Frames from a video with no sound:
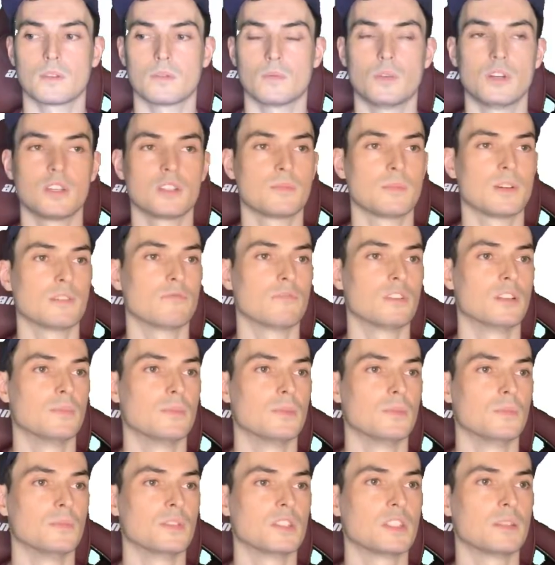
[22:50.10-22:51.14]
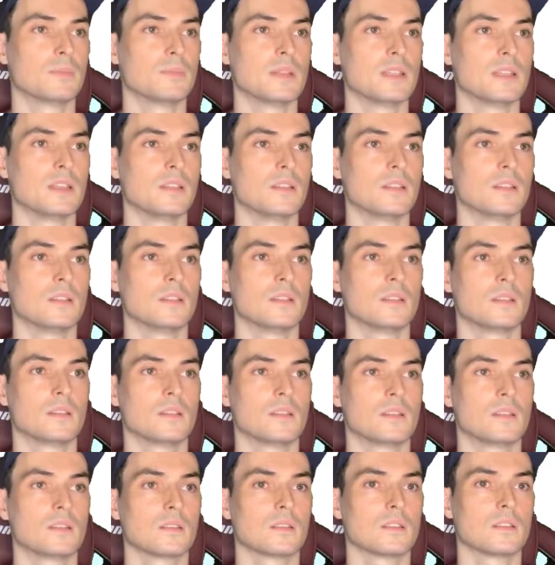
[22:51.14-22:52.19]
What is my Rillaboom speed?
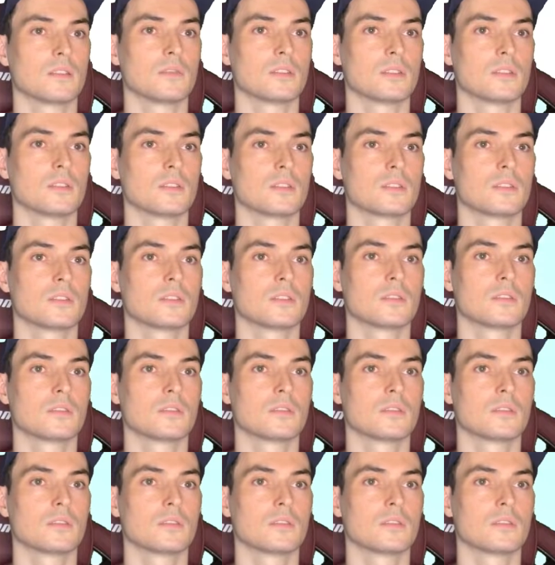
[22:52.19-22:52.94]
Let's have a look.